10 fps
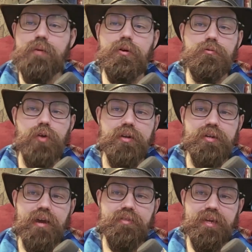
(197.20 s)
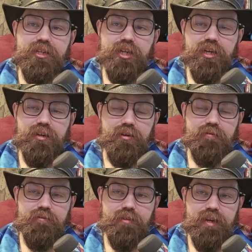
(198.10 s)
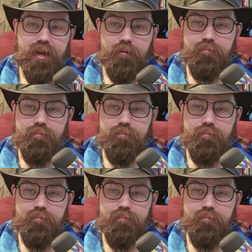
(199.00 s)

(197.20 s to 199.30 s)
will run down the agenda for the day.